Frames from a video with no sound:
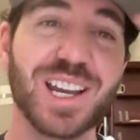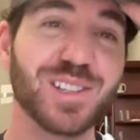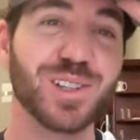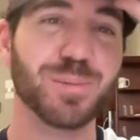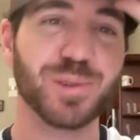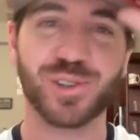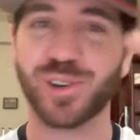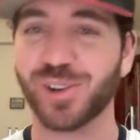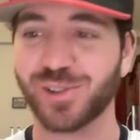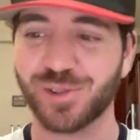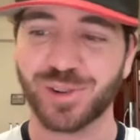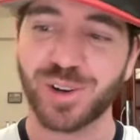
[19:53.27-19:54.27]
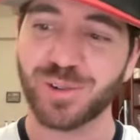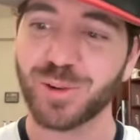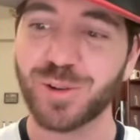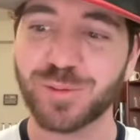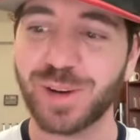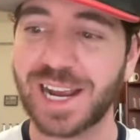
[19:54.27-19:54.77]
Supercharger,
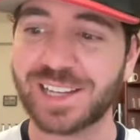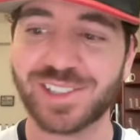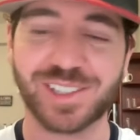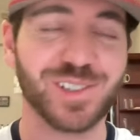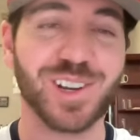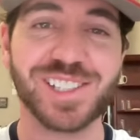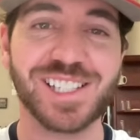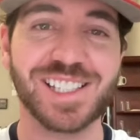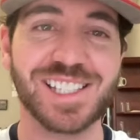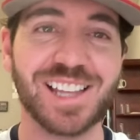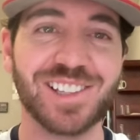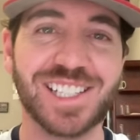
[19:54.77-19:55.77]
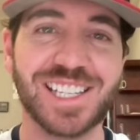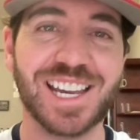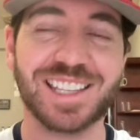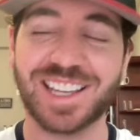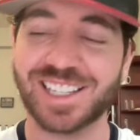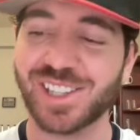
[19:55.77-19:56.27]
roof racks, exhaust kits, LED
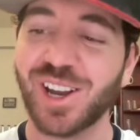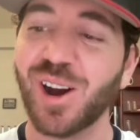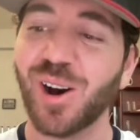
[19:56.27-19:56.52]
headlights,